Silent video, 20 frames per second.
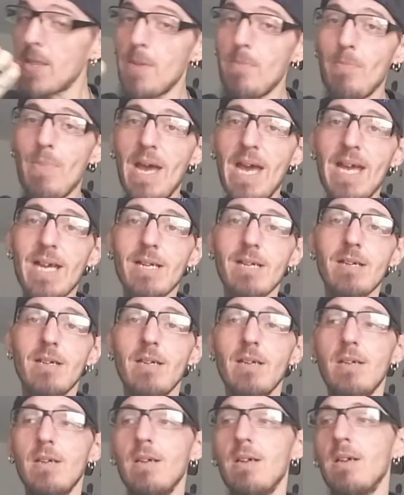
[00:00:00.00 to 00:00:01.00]
to the back,
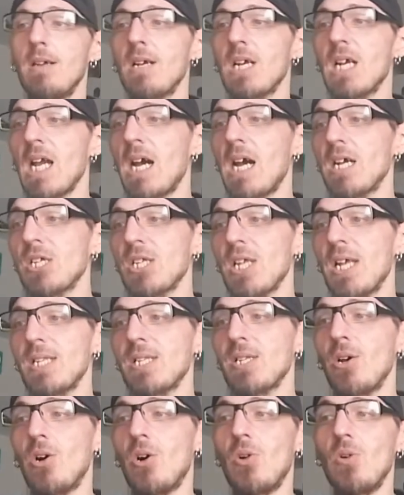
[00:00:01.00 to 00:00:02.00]
gosh,
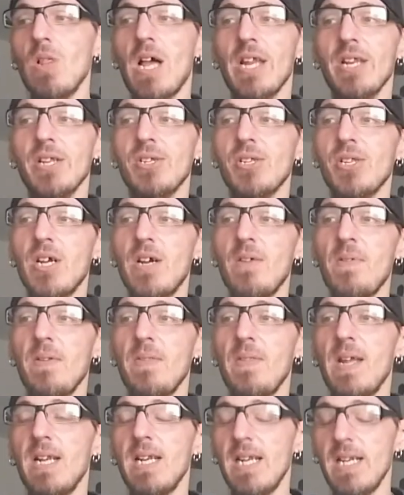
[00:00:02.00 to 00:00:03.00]
that's a whole lot of stuff
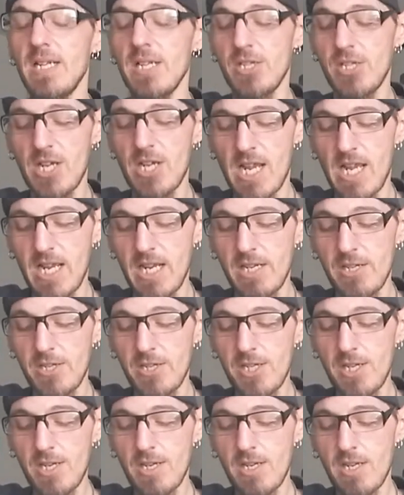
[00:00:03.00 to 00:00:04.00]
that they need to
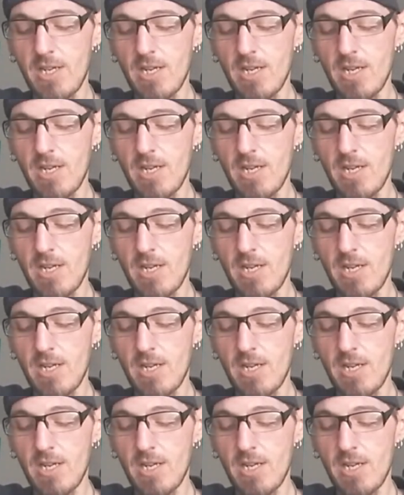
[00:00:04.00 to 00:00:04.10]
change.